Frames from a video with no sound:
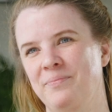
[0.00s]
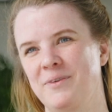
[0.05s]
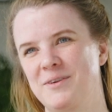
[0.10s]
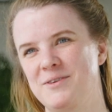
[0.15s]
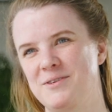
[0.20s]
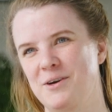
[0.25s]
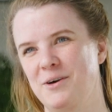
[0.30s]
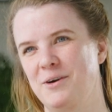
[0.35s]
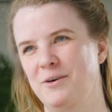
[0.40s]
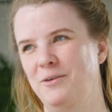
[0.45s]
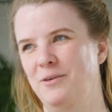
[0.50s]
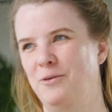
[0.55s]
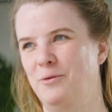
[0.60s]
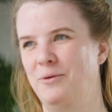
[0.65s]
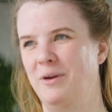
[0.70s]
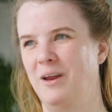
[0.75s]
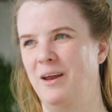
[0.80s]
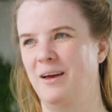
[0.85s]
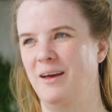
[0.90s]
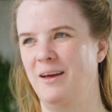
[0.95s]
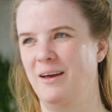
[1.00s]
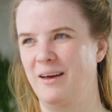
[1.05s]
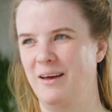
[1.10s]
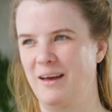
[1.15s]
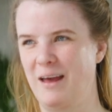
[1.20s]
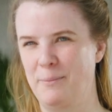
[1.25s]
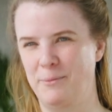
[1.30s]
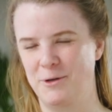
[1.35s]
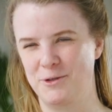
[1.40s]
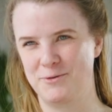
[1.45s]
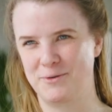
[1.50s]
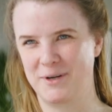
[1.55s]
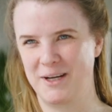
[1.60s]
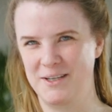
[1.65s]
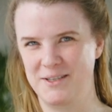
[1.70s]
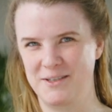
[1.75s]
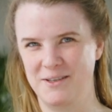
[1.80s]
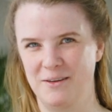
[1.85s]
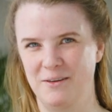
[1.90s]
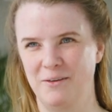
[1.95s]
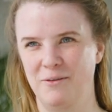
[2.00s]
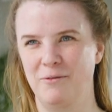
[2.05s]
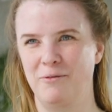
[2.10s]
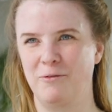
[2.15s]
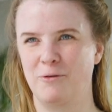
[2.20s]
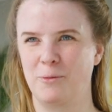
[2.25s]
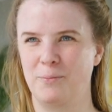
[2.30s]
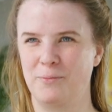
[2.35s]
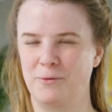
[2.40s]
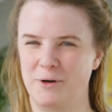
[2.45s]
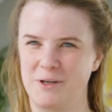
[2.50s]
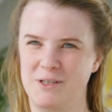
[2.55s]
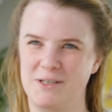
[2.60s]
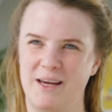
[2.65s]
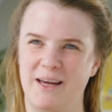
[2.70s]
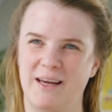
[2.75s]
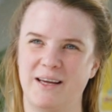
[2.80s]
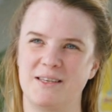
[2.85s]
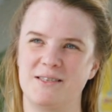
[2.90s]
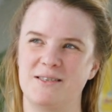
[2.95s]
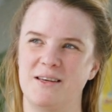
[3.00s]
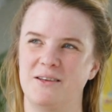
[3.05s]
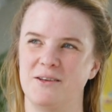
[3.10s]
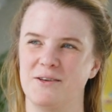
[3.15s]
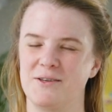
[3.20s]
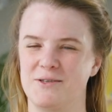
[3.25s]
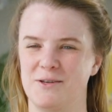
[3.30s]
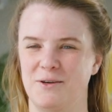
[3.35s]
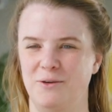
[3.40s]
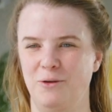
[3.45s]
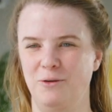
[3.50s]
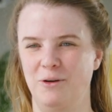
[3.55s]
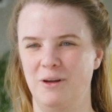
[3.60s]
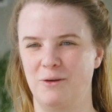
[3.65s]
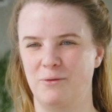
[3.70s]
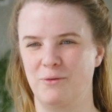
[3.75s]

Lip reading: So doing administration for projects and also do the